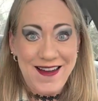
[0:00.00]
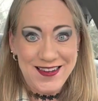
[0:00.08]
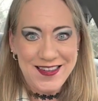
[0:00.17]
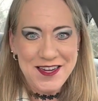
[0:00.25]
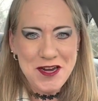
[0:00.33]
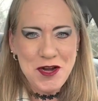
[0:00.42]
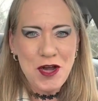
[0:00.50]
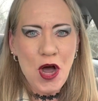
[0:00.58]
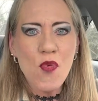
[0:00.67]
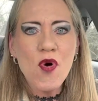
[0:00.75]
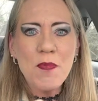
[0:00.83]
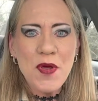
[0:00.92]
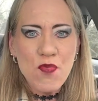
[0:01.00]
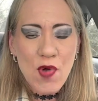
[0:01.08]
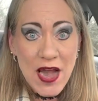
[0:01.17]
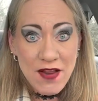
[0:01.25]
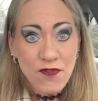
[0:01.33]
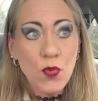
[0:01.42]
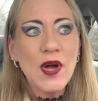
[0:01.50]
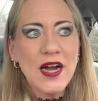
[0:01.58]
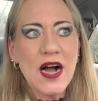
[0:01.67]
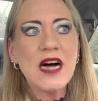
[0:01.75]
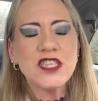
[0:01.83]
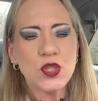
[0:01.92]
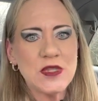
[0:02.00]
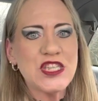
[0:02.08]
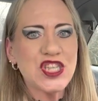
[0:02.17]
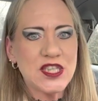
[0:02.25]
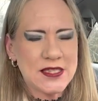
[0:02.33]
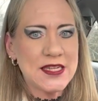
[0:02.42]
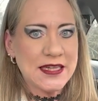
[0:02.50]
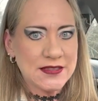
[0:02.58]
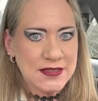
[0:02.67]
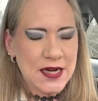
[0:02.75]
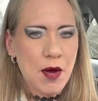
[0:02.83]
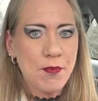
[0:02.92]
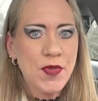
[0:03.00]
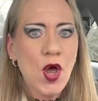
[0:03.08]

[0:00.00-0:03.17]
There you go. We'll be ready for when God switches things up.